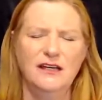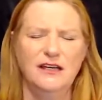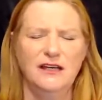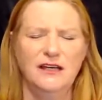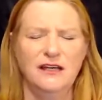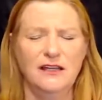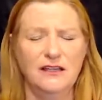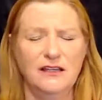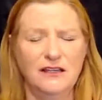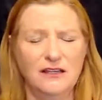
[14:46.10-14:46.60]

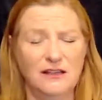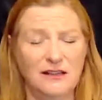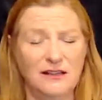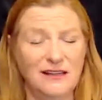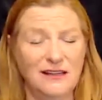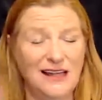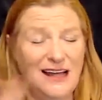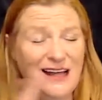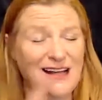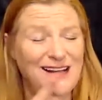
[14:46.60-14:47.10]
a
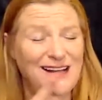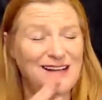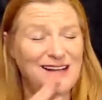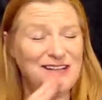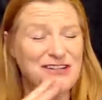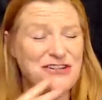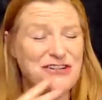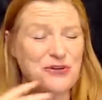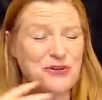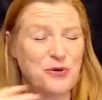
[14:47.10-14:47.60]

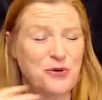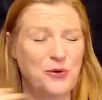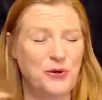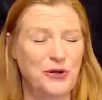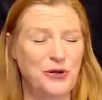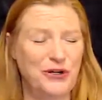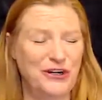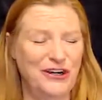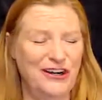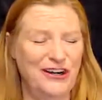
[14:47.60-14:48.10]
collage
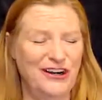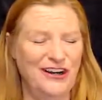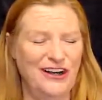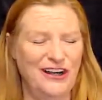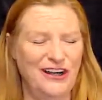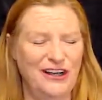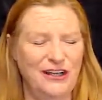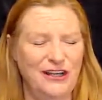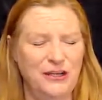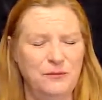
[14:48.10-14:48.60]
or
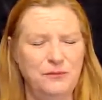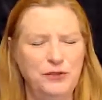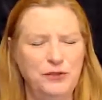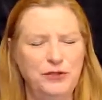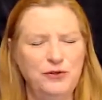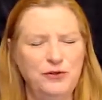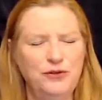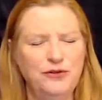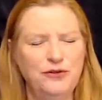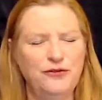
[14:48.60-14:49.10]
a
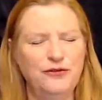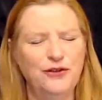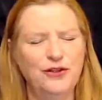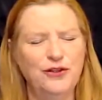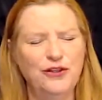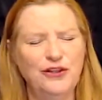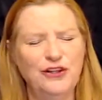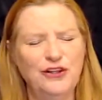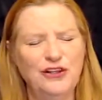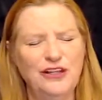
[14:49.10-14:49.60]

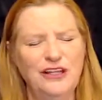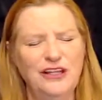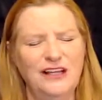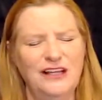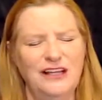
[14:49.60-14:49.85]
beautiful